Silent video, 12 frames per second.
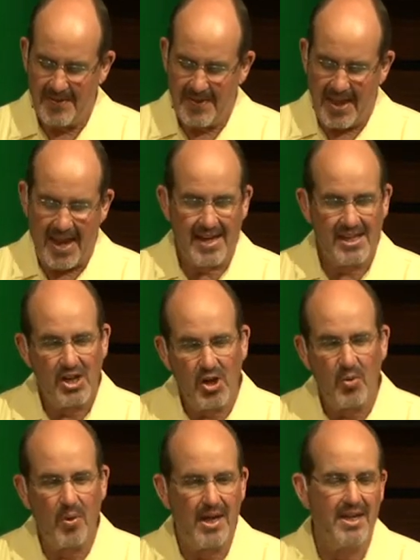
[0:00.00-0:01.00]
And you know
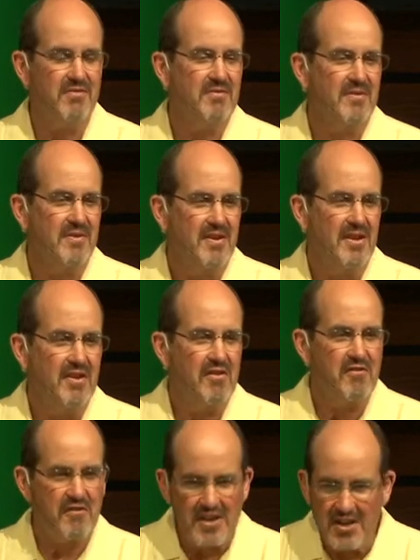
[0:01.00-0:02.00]
what?
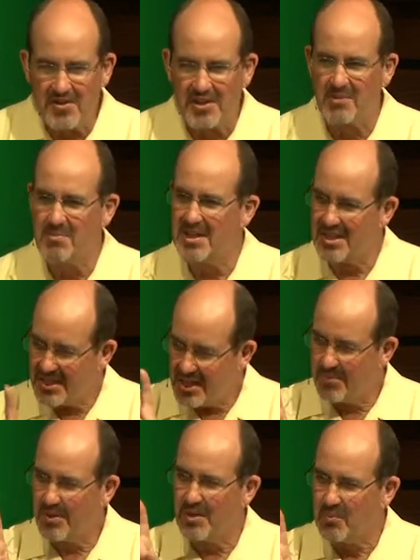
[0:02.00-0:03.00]
Fear can be the number